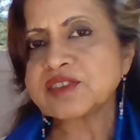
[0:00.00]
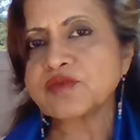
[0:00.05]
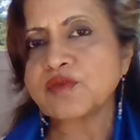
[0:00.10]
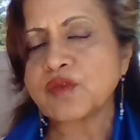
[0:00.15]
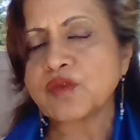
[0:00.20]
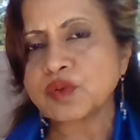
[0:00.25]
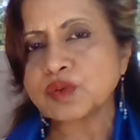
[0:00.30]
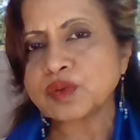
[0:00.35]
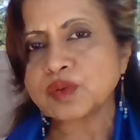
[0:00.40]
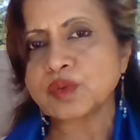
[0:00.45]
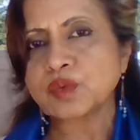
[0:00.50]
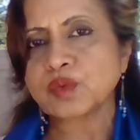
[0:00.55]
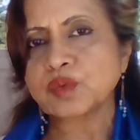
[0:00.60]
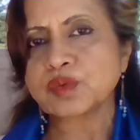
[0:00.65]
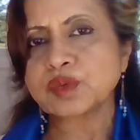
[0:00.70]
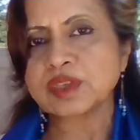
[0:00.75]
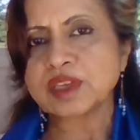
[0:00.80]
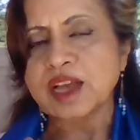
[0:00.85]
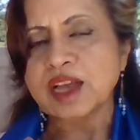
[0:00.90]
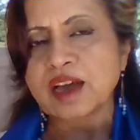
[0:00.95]

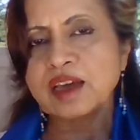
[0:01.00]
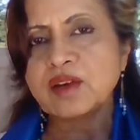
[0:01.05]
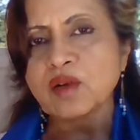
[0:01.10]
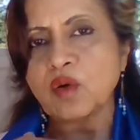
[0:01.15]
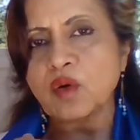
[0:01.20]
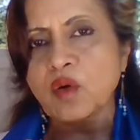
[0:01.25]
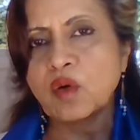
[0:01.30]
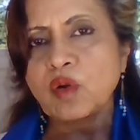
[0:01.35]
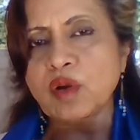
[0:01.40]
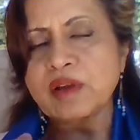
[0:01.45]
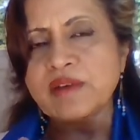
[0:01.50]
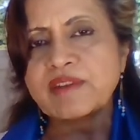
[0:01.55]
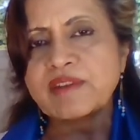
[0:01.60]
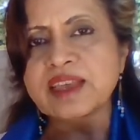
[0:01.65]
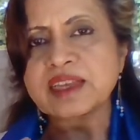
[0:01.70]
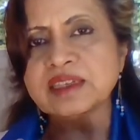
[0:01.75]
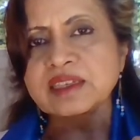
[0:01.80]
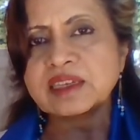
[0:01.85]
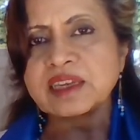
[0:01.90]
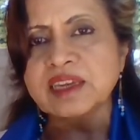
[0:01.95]
photons are
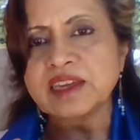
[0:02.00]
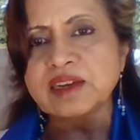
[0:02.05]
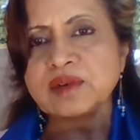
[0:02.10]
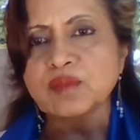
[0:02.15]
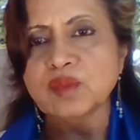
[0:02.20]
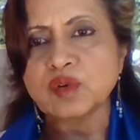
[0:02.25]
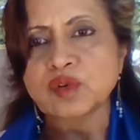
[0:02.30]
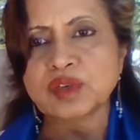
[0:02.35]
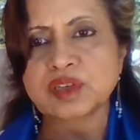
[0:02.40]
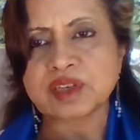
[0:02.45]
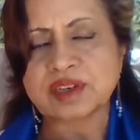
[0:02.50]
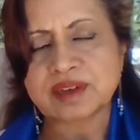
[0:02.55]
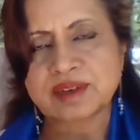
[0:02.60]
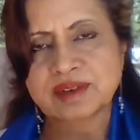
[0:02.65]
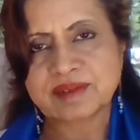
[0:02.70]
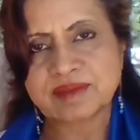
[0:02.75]
always in motion.